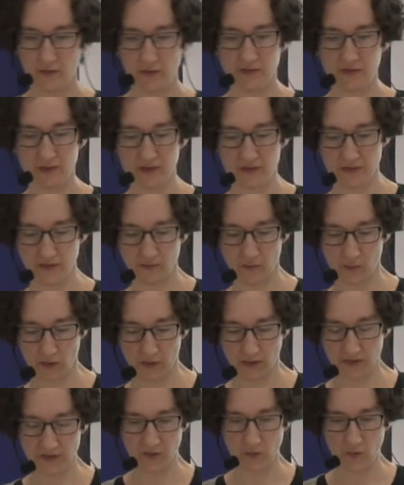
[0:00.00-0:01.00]
system
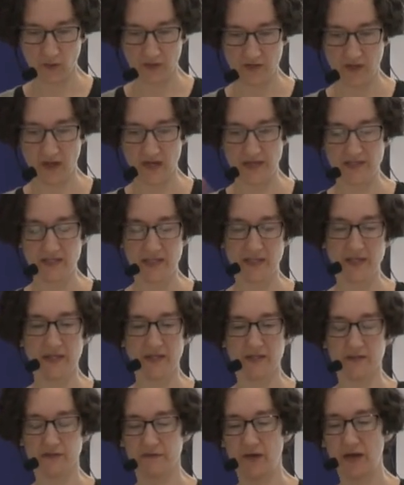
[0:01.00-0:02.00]
works and what the idea
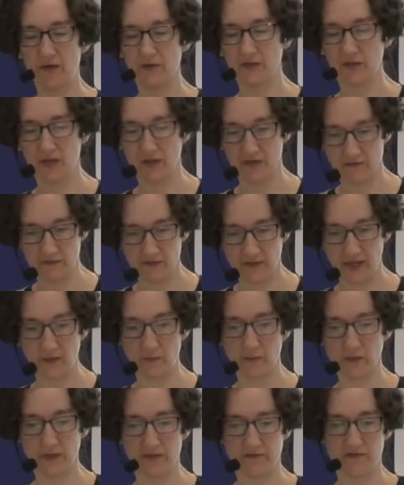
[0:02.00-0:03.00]
is of how to kind of get
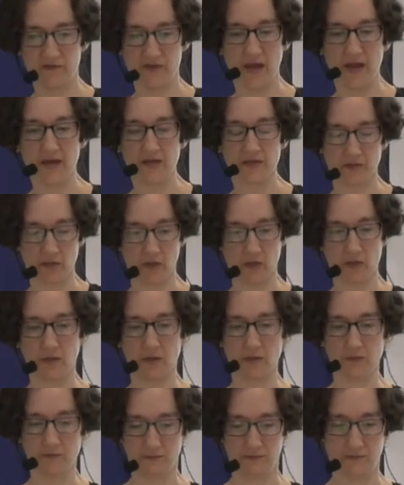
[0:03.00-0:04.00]
rid of the
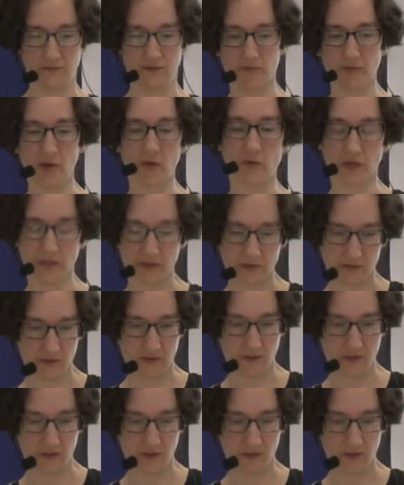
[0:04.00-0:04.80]
ASR component.